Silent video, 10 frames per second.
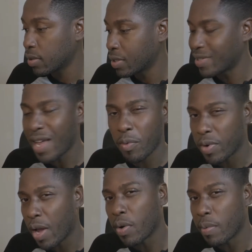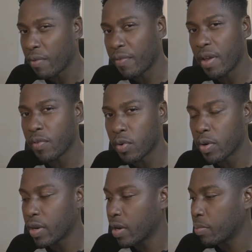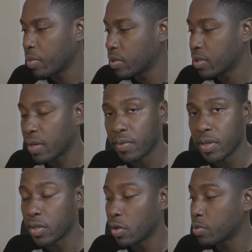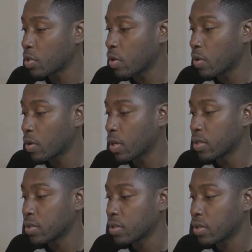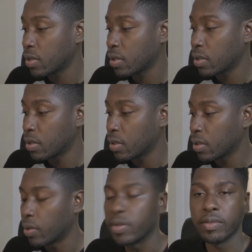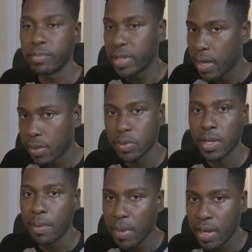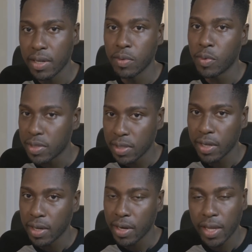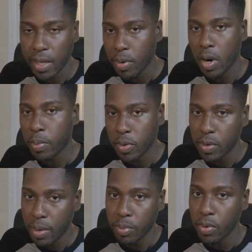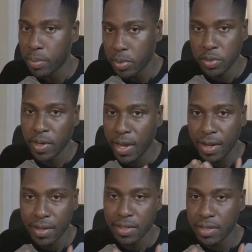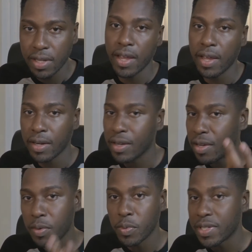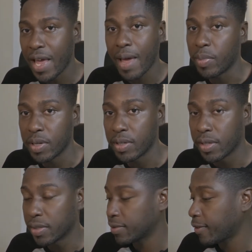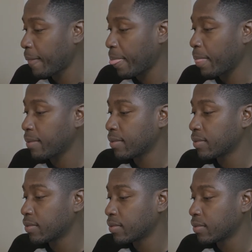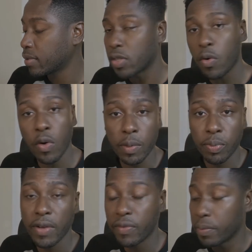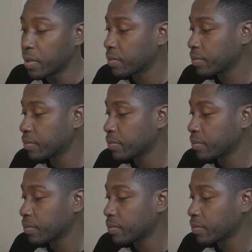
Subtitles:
it's not one of my favorite on there, but it's definitely a dope song because, you know, he comes with that melody. Once again, I keep harping on that point, but you got to understand what's happening here. Let's go on to Pray For Me.